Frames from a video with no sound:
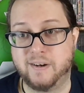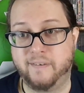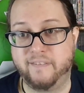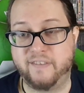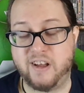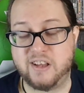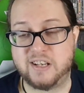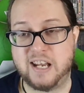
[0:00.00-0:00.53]

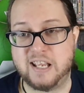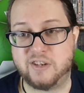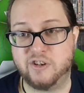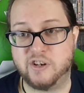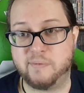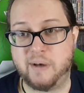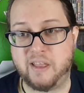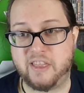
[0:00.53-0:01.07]
First, let's
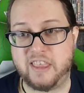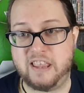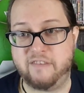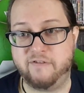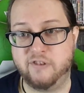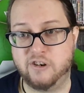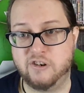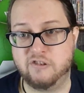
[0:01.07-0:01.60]
talk about the
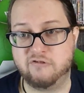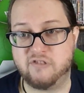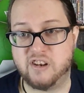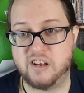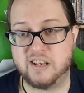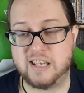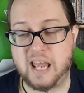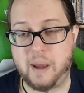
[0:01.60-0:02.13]

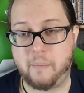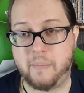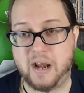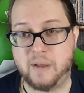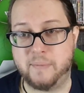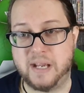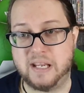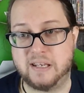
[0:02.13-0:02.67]

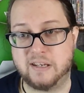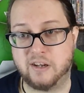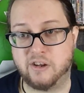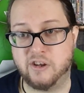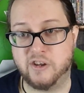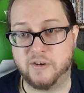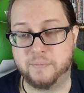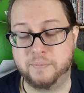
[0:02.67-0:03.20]
410mm
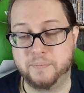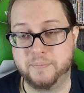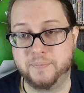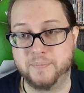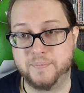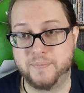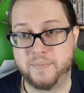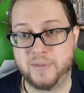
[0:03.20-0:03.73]
gun.
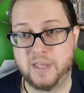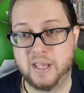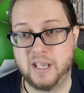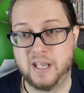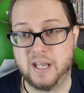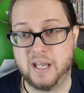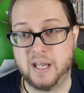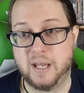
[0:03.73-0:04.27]

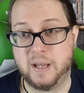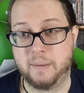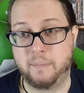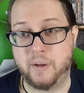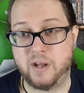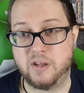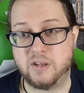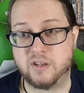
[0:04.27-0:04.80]

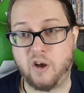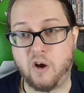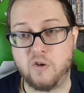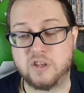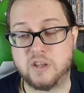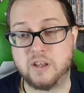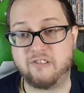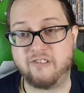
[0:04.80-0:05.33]
Because
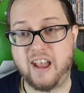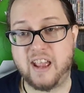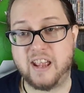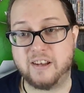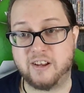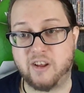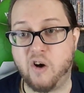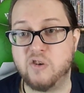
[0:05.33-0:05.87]
gods are
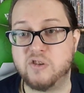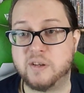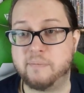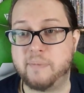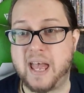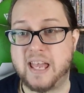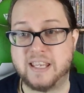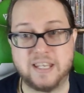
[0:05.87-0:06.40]
great, gods are
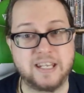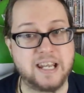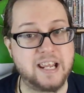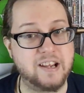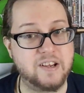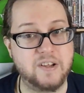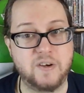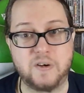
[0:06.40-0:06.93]
best,
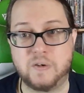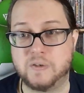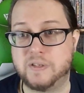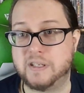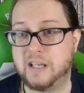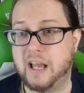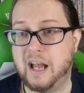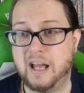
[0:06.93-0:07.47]

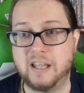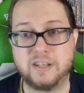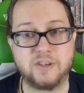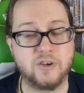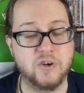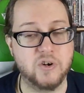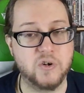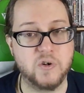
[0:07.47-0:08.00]
gods aren't
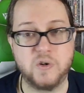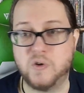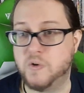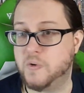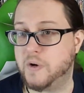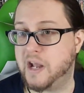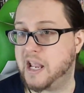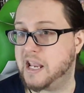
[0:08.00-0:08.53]

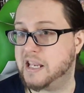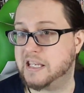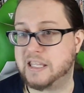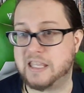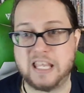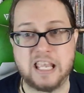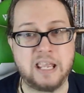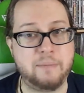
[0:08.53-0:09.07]
always
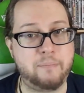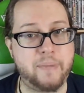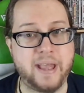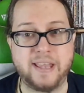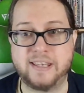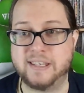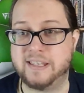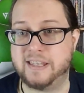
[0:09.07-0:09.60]
the
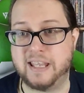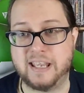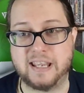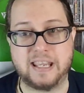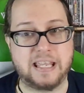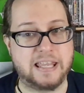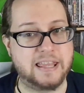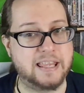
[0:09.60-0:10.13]
best thing
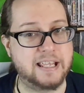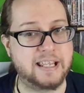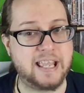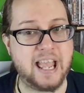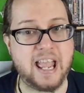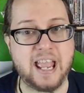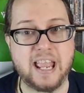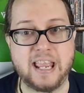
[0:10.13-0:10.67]
in the
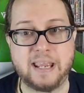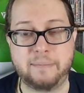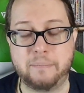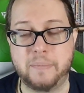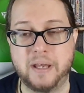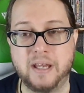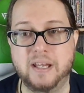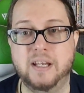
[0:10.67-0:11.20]
game.